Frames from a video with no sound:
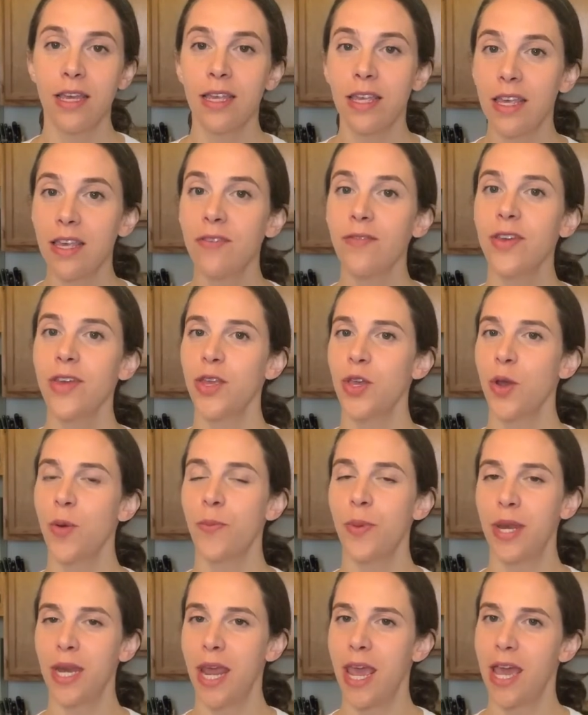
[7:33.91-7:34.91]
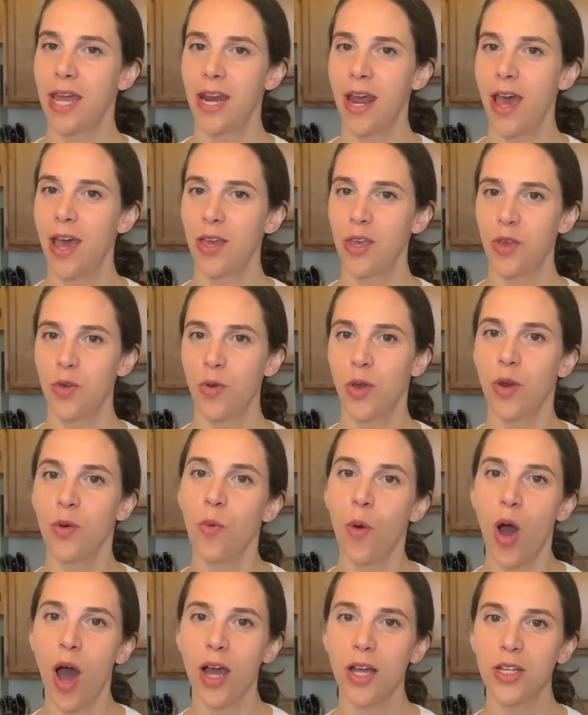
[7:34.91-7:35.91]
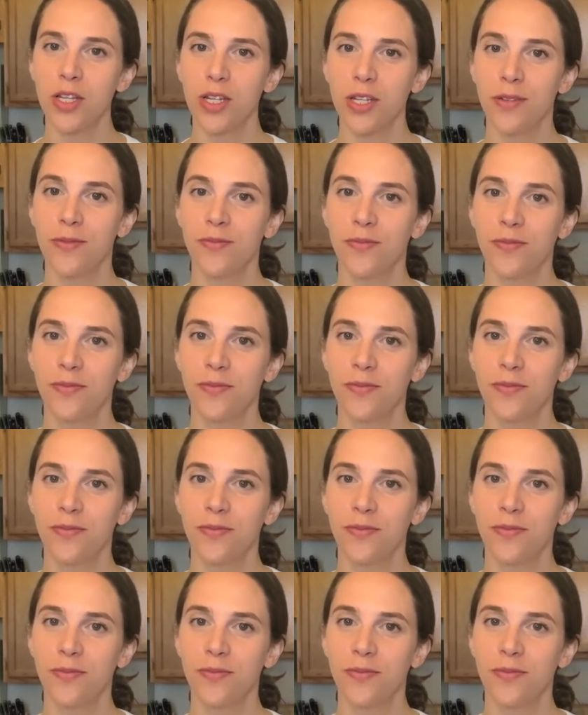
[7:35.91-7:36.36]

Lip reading: Even your banana you can wash.